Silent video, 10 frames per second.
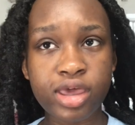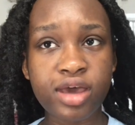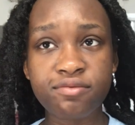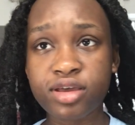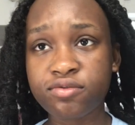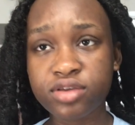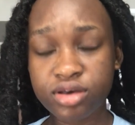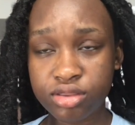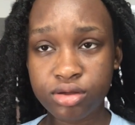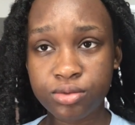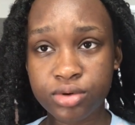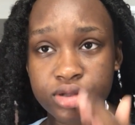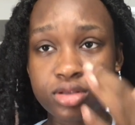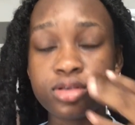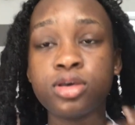have every other
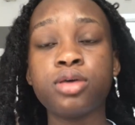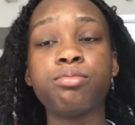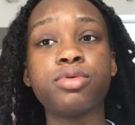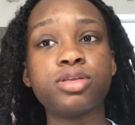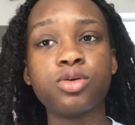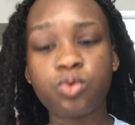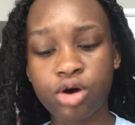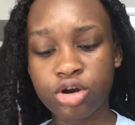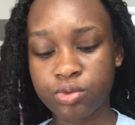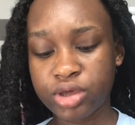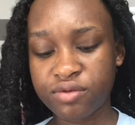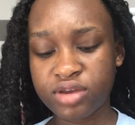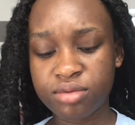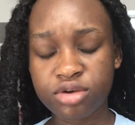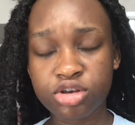one but the water wave, and
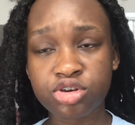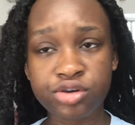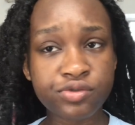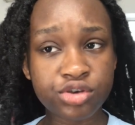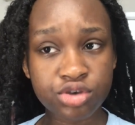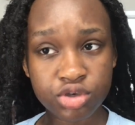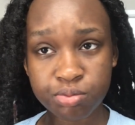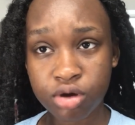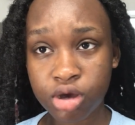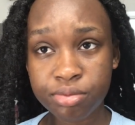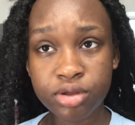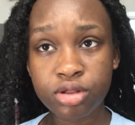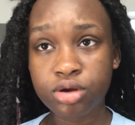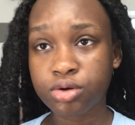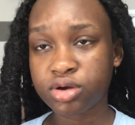I'm not sure if it's just
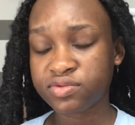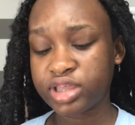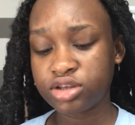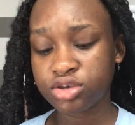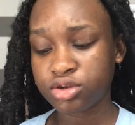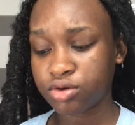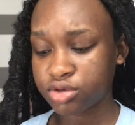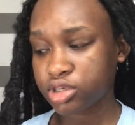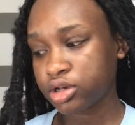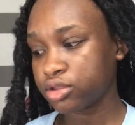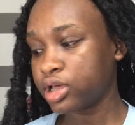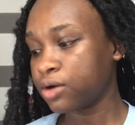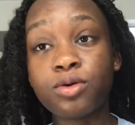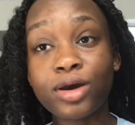popular or if they just don't sell that.